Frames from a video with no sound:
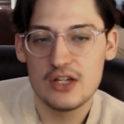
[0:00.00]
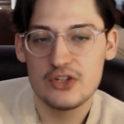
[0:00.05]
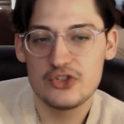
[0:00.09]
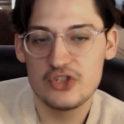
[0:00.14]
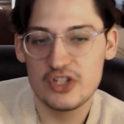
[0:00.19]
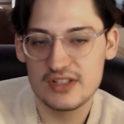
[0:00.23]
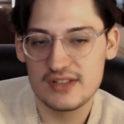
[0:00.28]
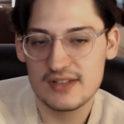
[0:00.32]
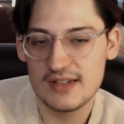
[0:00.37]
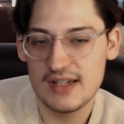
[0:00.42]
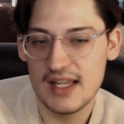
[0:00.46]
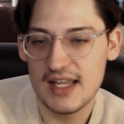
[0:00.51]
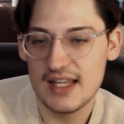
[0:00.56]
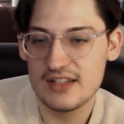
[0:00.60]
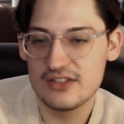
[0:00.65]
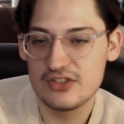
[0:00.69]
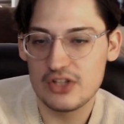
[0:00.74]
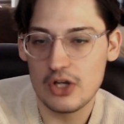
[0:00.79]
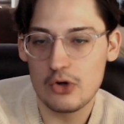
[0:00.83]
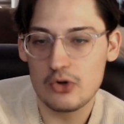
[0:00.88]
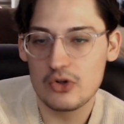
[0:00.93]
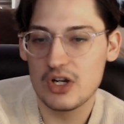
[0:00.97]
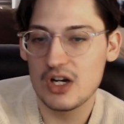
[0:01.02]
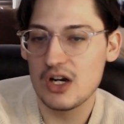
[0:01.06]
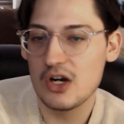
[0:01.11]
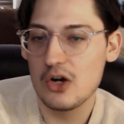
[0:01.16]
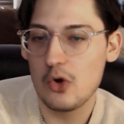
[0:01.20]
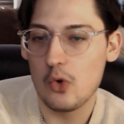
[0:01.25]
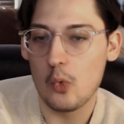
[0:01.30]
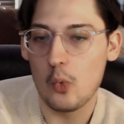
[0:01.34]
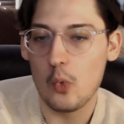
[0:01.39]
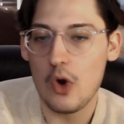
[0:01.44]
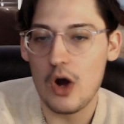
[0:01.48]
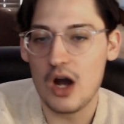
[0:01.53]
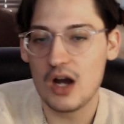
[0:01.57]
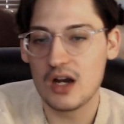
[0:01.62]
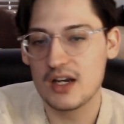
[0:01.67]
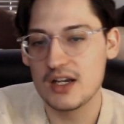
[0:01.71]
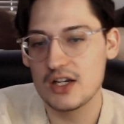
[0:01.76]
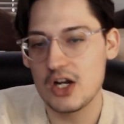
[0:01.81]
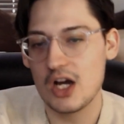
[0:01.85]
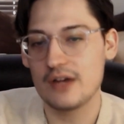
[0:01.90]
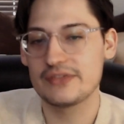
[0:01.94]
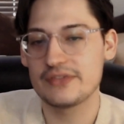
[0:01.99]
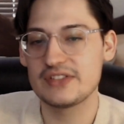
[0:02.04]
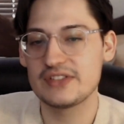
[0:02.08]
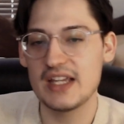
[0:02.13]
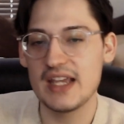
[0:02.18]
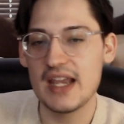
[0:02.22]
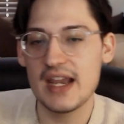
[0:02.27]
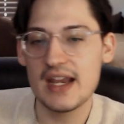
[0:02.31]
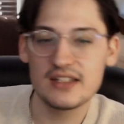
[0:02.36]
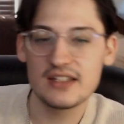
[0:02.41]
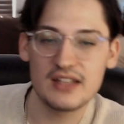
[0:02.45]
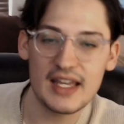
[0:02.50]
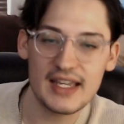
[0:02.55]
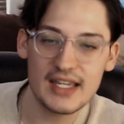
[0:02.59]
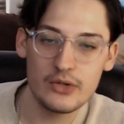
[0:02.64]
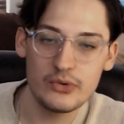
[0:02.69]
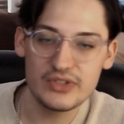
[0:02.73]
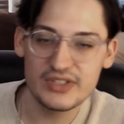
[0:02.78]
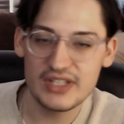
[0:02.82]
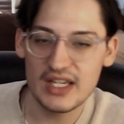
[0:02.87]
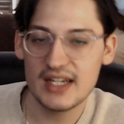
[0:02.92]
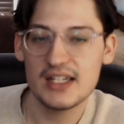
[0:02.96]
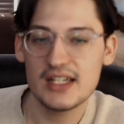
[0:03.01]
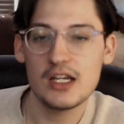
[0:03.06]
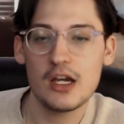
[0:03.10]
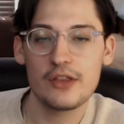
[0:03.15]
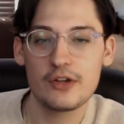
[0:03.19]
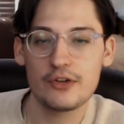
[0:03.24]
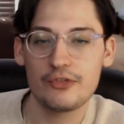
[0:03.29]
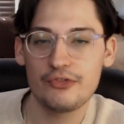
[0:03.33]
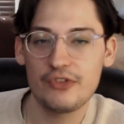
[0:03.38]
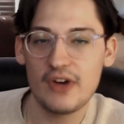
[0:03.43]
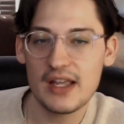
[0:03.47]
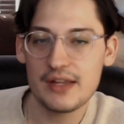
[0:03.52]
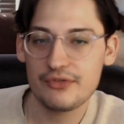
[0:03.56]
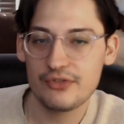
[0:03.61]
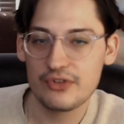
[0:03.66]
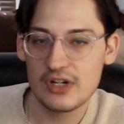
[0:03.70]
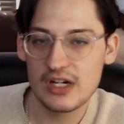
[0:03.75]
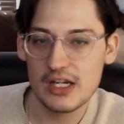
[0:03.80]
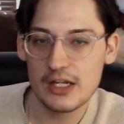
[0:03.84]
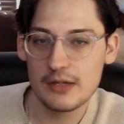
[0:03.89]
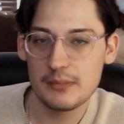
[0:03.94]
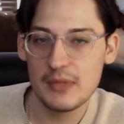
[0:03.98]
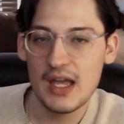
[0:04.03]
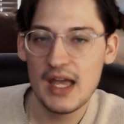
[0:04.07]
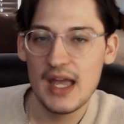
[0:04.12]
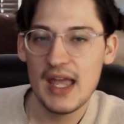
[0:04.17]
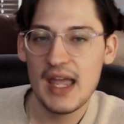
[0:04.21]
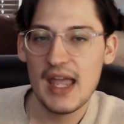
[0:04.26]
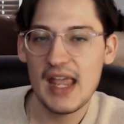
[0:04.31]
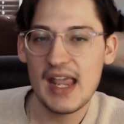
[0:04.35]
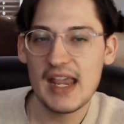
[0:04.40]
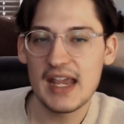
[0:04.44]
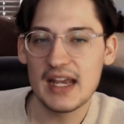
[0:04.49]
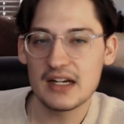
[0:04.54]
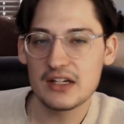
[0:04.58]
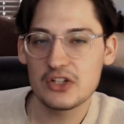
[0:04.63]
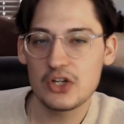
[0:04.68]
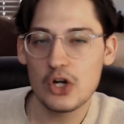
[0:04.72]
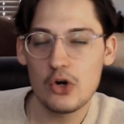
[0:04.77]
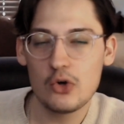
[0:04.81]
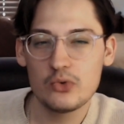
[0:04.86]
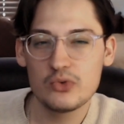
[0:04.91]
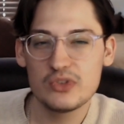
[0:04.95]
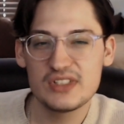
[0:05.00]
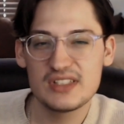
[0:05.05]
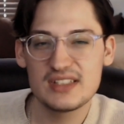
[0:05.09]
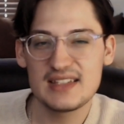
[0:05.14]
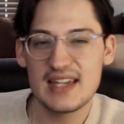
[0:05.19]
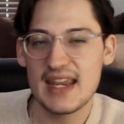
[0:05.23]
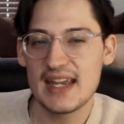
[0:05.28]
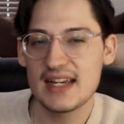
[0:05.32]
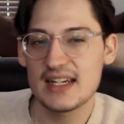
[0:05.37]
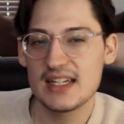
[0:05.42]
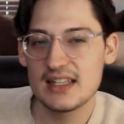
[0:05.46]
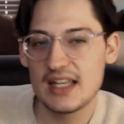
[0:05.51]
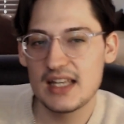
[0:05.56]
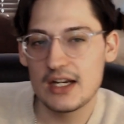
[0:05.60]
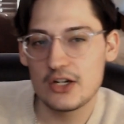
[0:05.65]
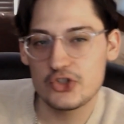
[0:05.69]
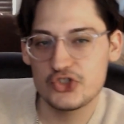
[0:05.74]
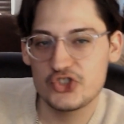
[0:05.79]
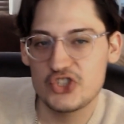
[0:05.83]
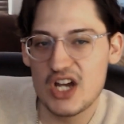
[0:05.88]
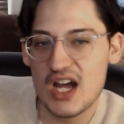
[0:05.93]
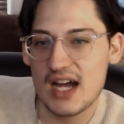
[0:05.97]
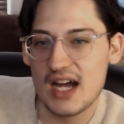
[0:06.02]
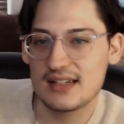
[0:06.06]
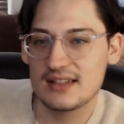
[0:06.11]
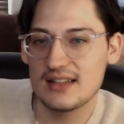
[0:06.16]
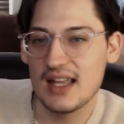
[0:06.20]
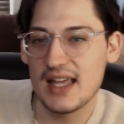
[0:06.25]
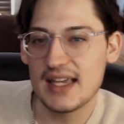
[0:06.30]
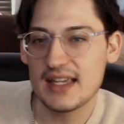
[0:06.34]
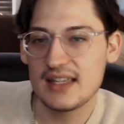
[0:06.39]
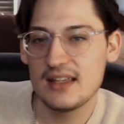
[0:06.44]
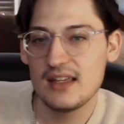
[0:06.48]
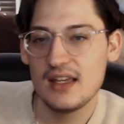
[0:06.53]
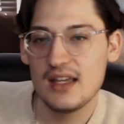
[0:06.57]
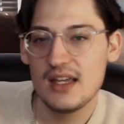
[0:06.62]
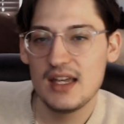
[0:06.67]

Just Hisoka walking off stage like it was any other fight for him, and Gon standing there shocked, like